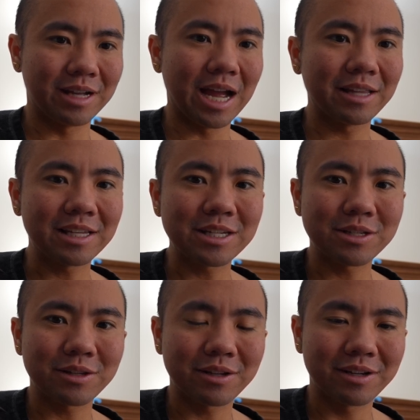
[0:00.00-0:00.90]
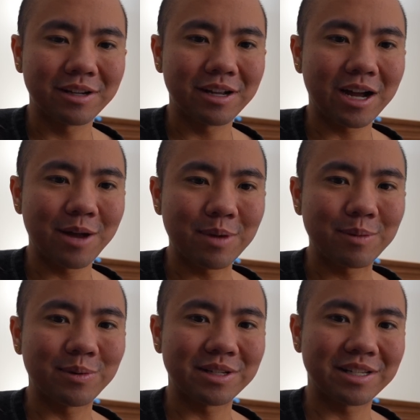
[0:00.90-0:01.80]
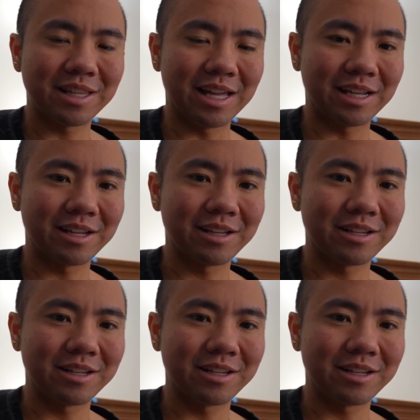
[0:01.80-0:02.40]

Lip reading: at least I'm able to like